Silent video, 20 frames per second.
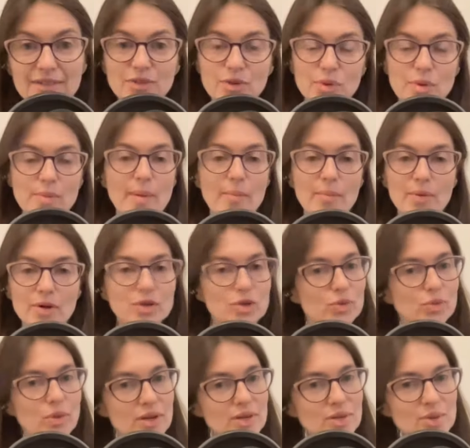If you remember,
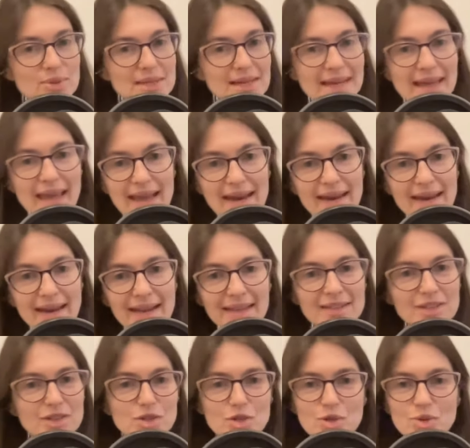Toronto's in Canada,
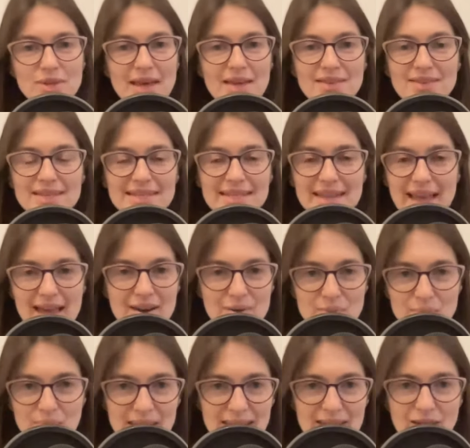and in
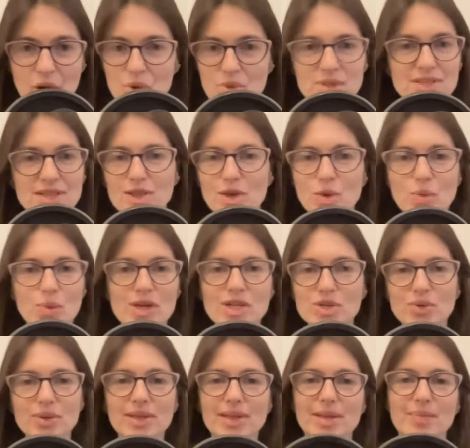2010, we hosted the
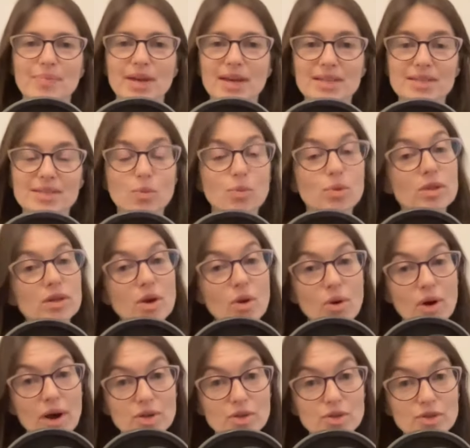Winter Olympics with no
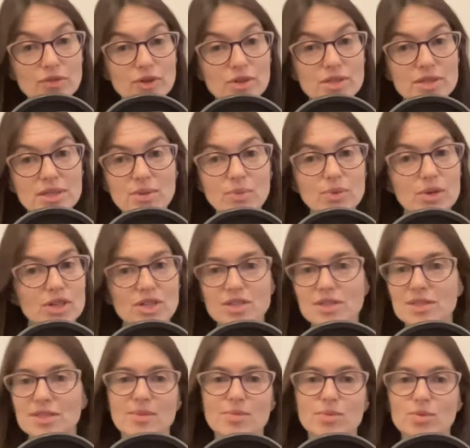controversy, which
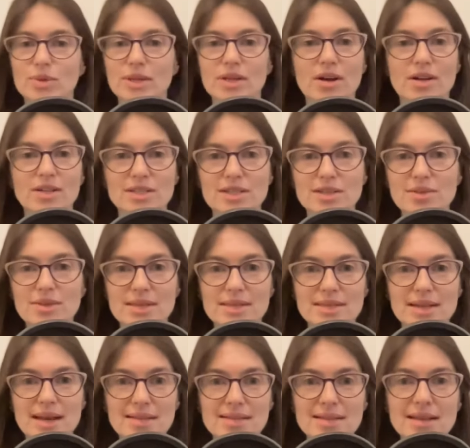seems really hard to do these
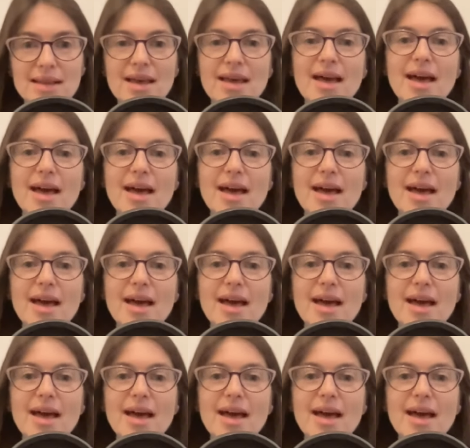days.